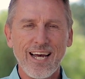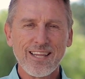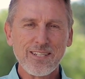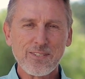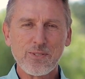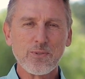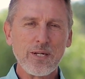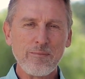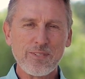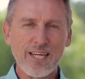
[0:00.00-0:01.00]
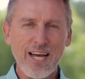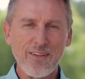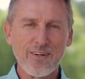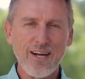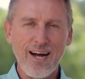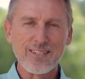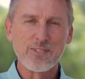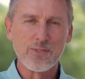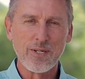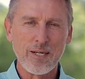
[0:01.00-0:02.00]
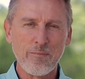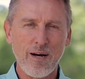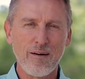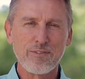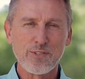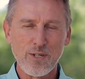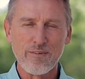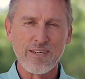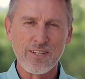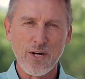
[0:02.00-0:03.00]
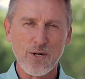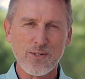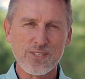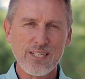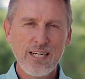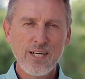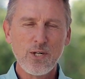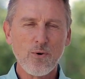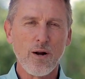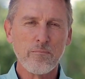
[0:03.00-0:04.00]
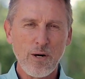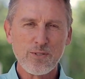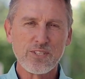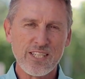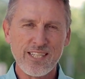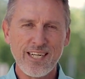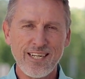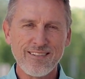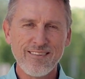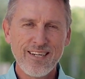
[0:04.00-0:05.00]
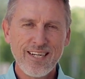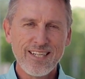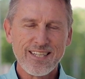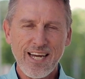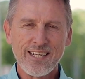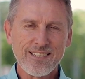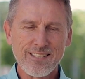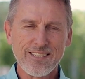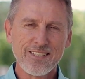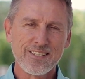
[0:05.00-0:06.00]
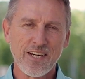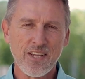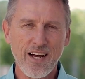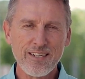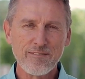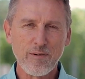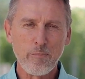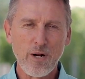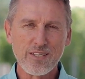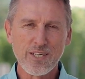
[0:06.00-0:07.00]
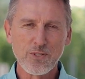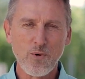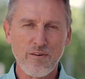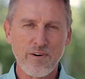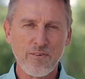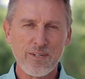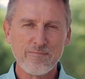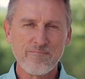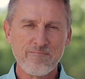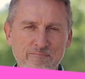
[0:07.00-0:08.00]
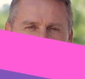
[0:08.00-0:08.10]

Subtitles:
And let's dream together God's dream of serving those who are most in need. Thanks, Sunlight, for Project 1200.